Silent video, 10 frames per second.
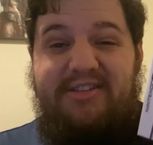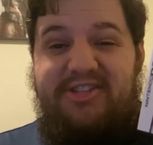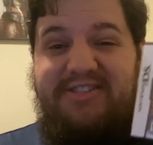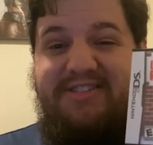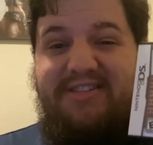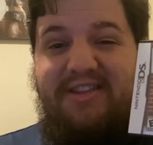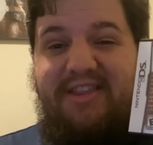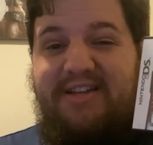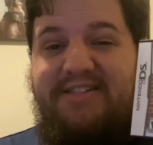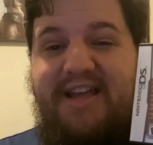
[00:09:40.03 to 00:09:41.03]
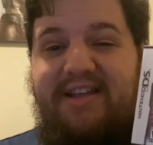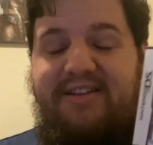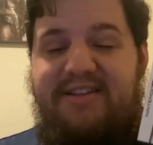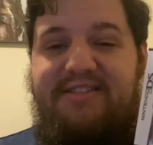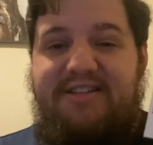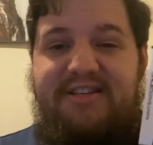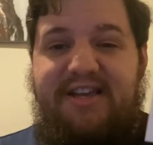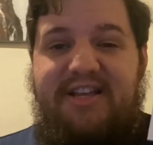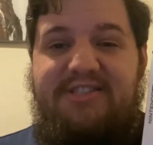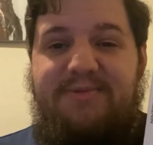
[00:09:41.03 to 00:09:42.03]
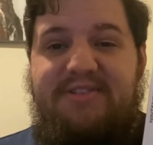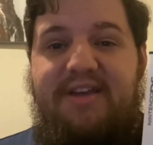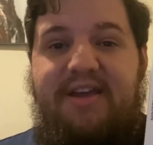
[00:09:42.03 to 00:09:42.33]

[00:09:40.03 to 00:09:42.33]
Just they decided because the DS was